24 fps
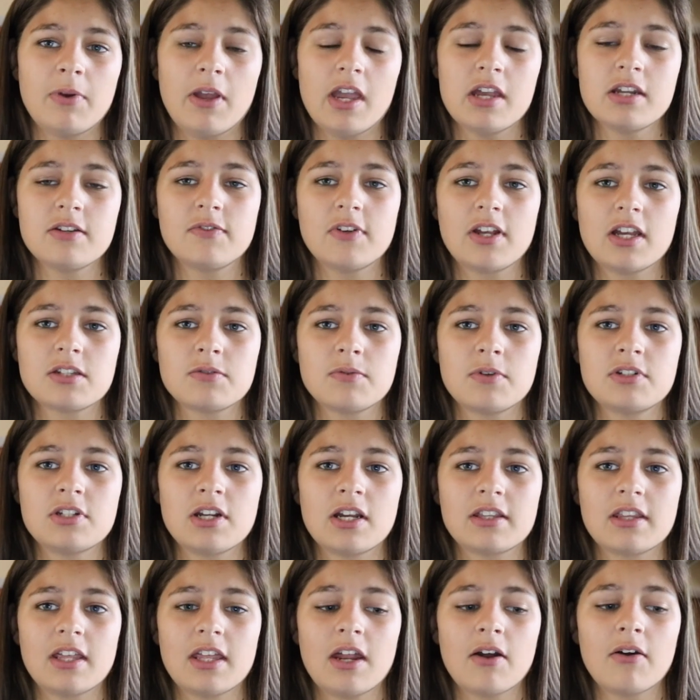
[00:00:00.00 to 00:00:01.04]
page if you guys want to
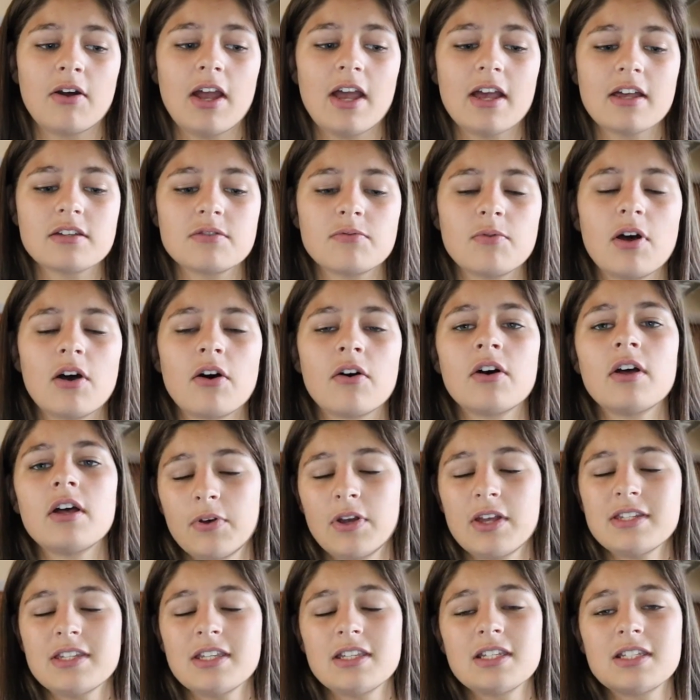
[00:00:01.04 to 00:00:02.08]
check that out as well.
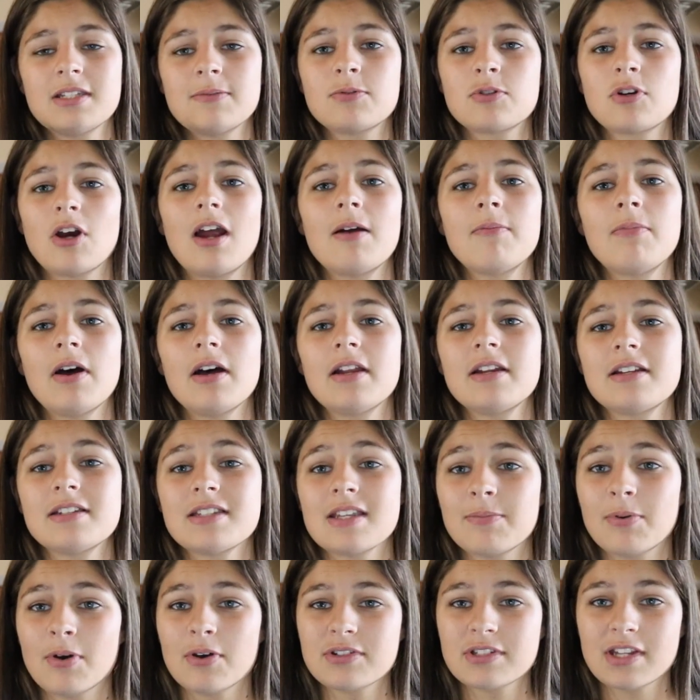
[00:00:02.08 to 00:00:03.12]
Please hit the subscribe button because
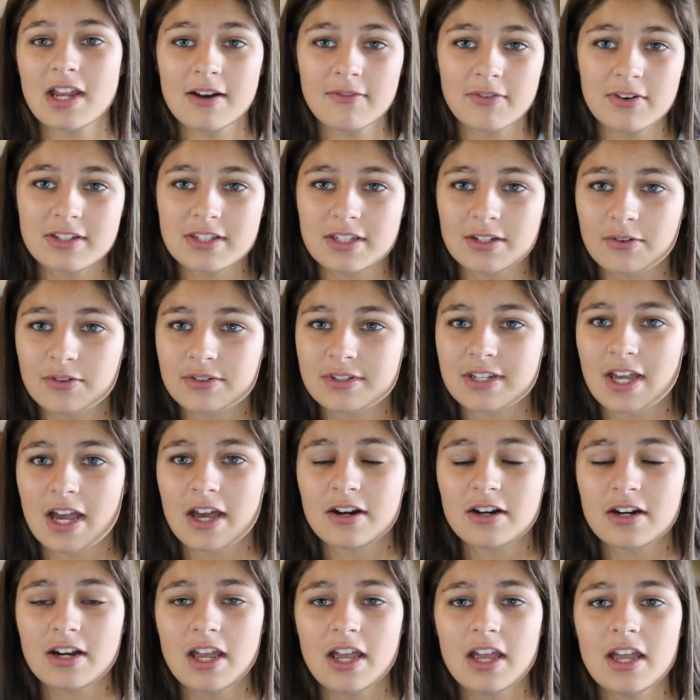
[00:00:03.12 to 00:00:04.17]
I post every single
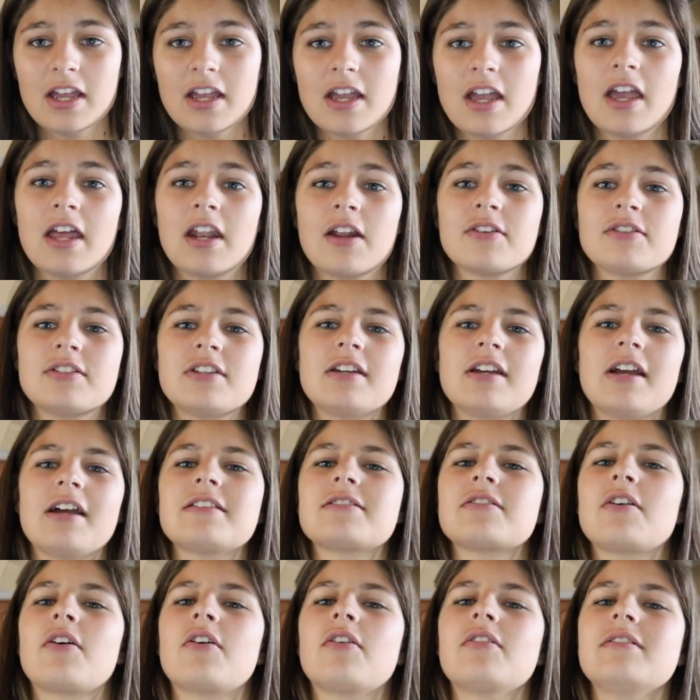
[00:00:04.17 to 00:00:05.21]
Saturday, and I'll see you
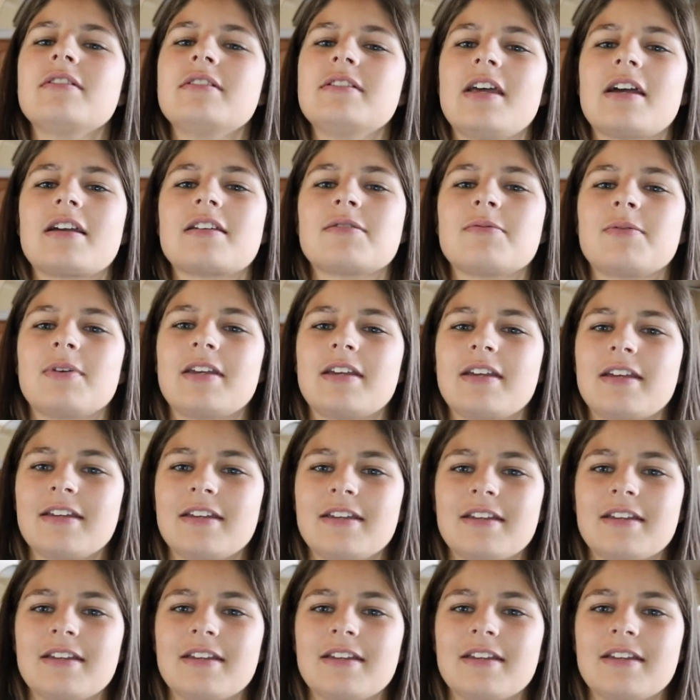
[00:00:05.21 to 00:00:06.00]
guys all next week.